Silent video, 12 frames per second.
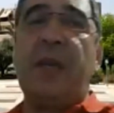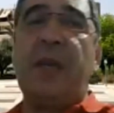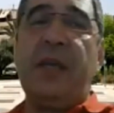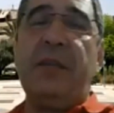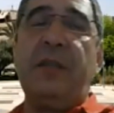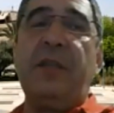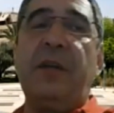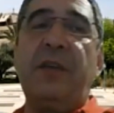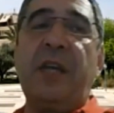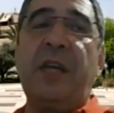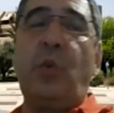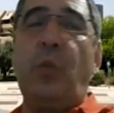uh, the
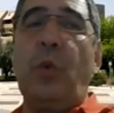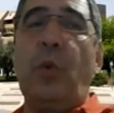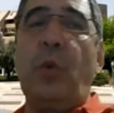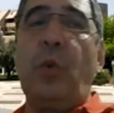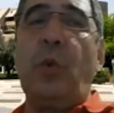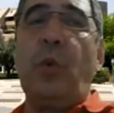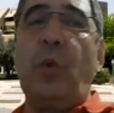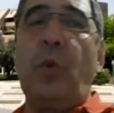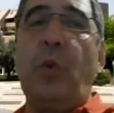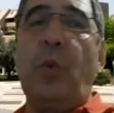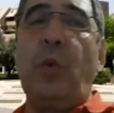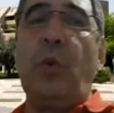direct way
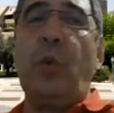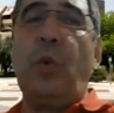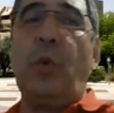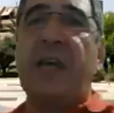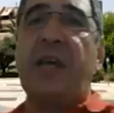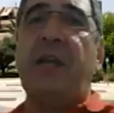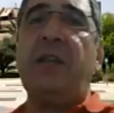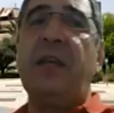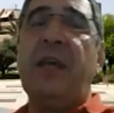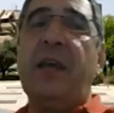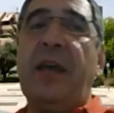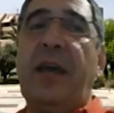to exhale
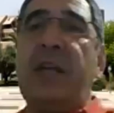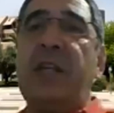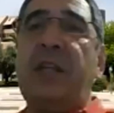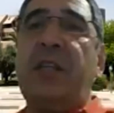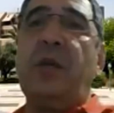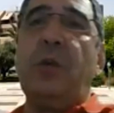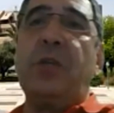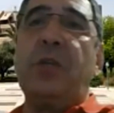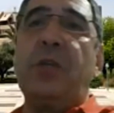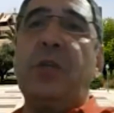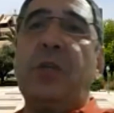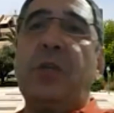anything which
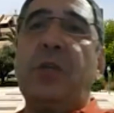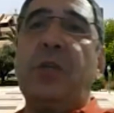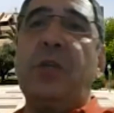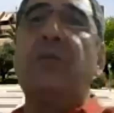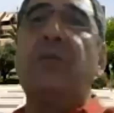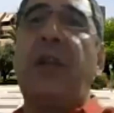is in your